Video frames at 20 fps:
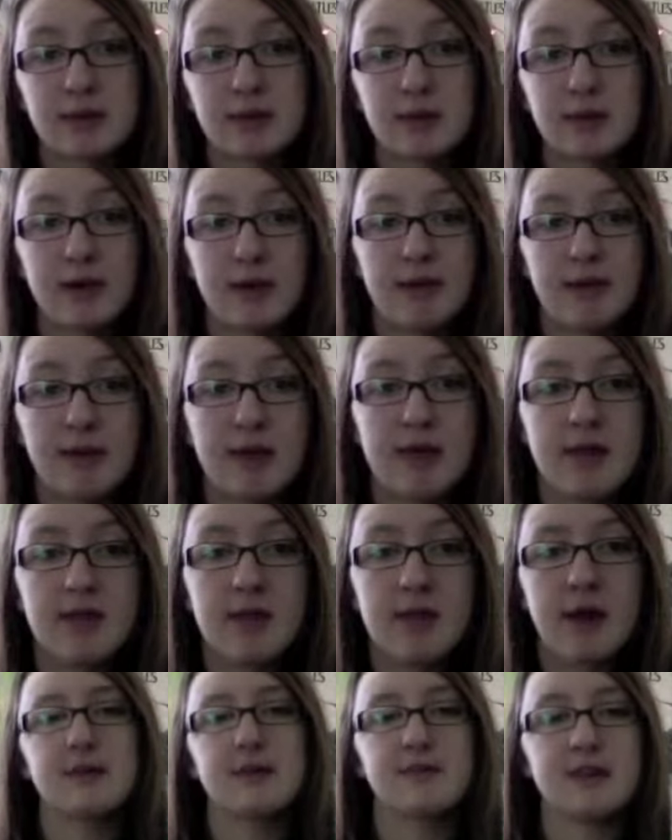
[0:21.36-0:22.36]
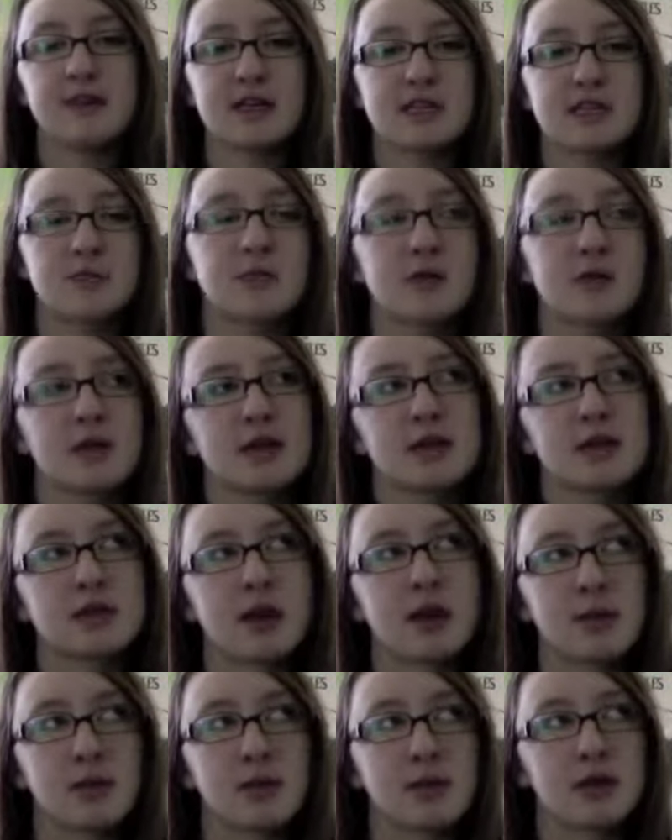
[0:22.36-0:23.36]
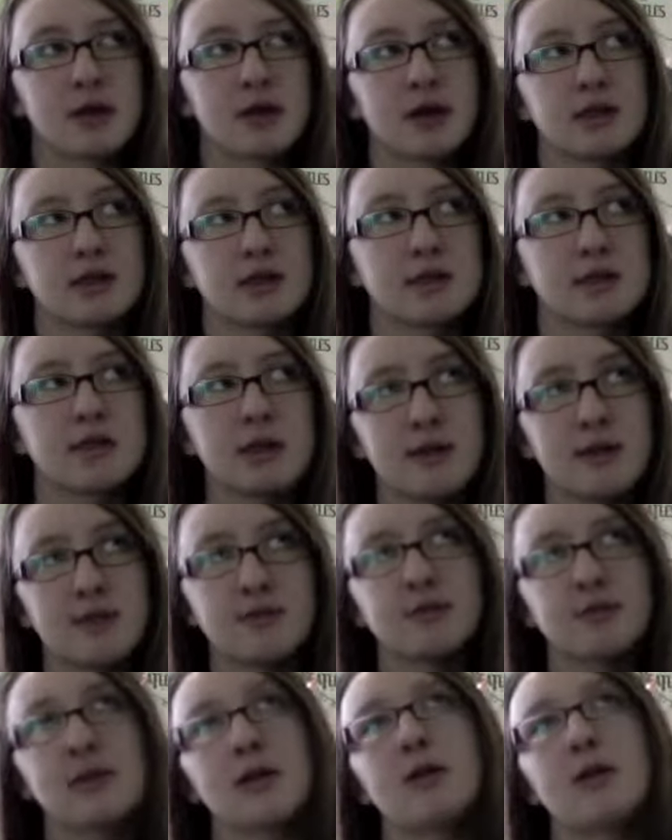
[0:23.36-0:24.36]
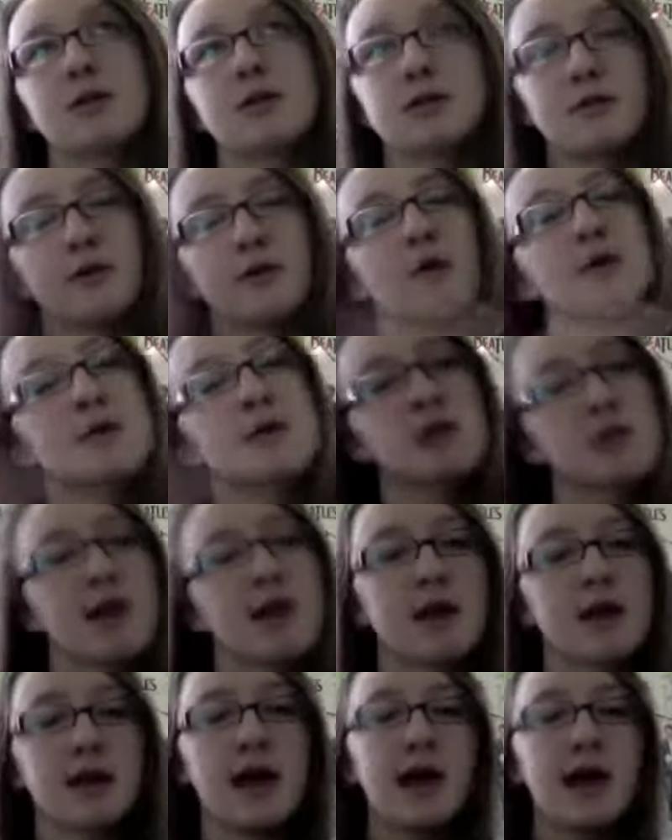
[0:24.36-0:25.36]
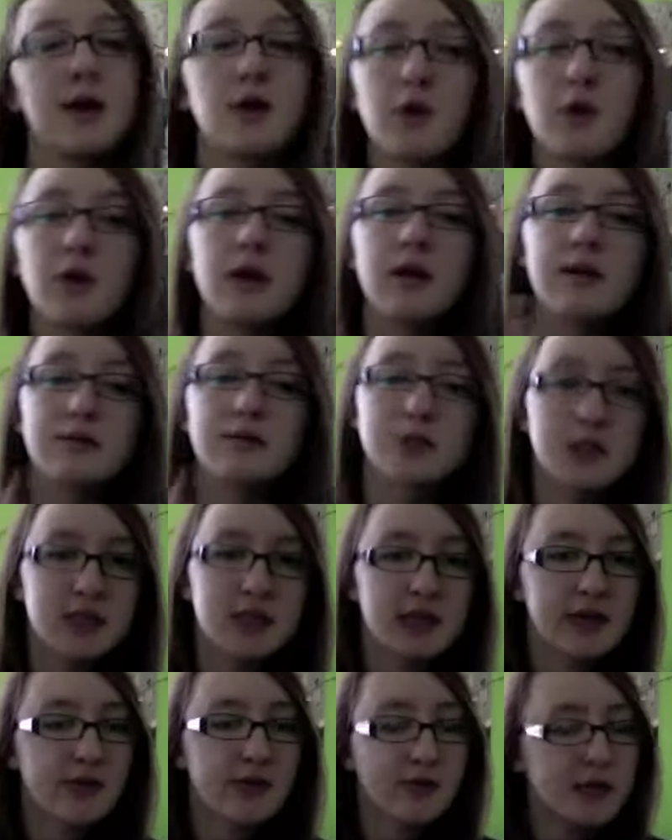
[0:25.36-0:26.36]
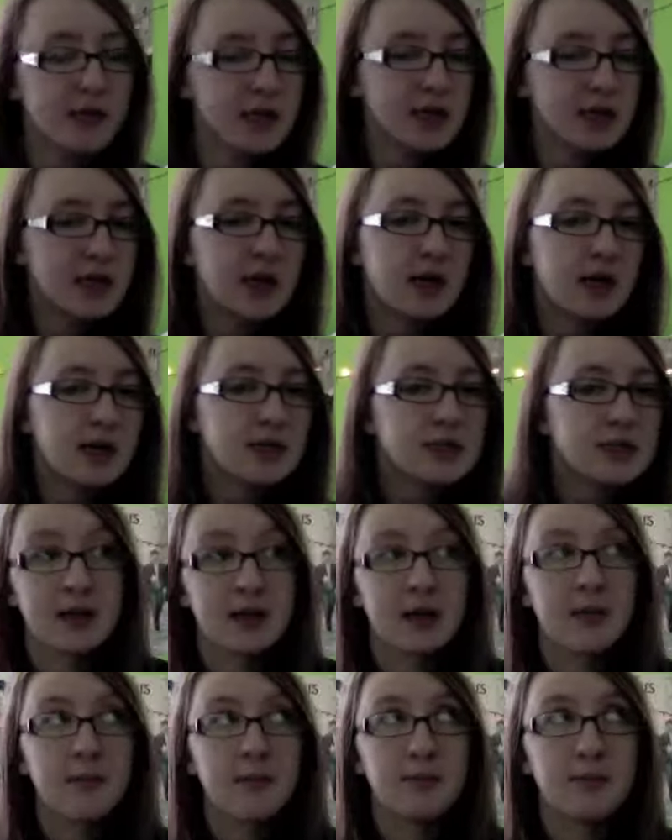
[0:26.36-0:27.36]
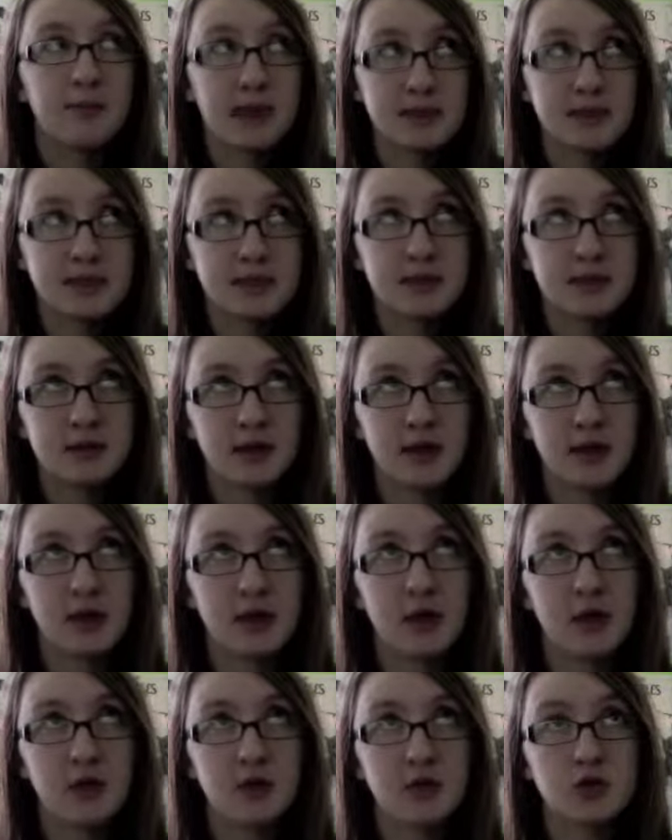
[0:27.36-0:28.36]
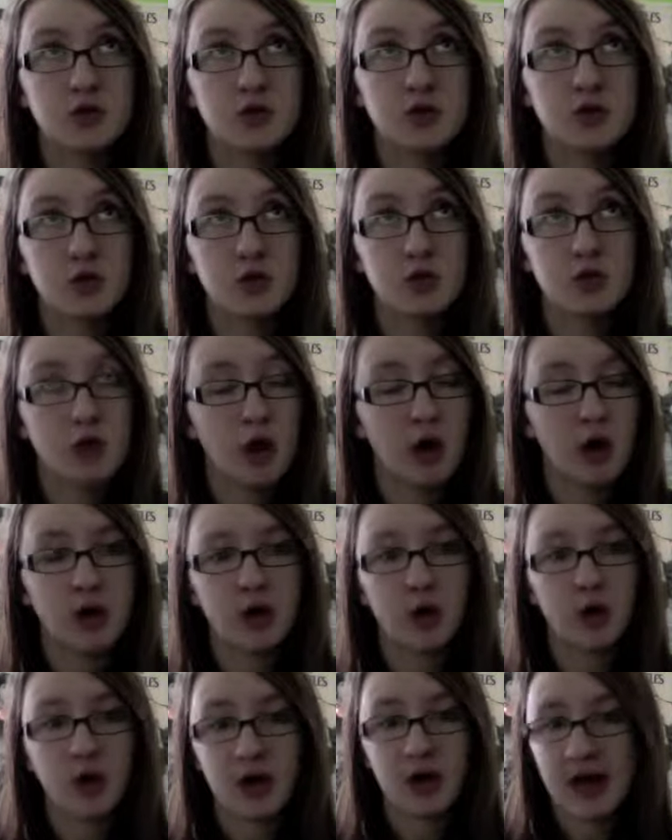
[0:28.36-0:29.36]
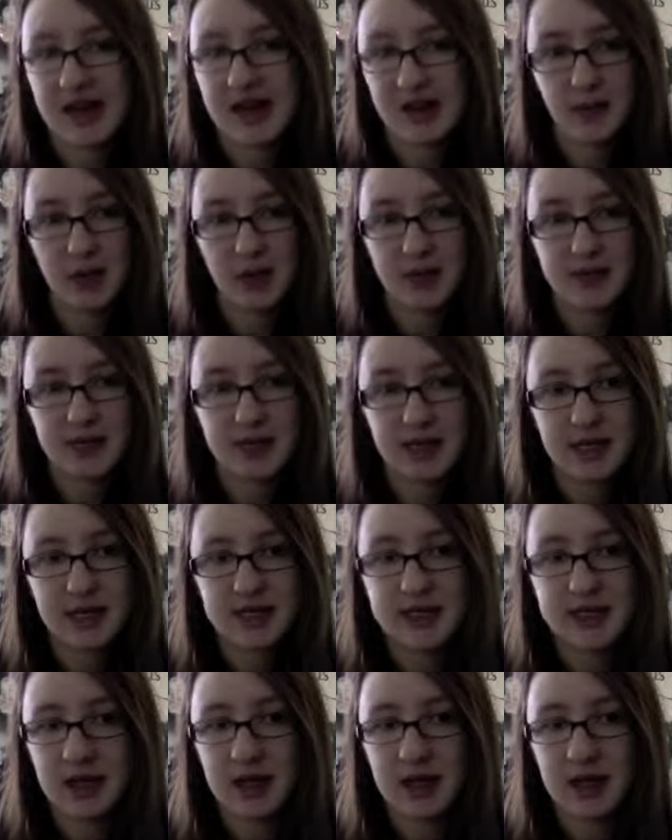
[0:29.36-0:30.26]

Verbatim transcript: recommend that are Facebook and Tumblr and stuff that also falls under that category of shit that everybody does. Basically, I do not go on any websites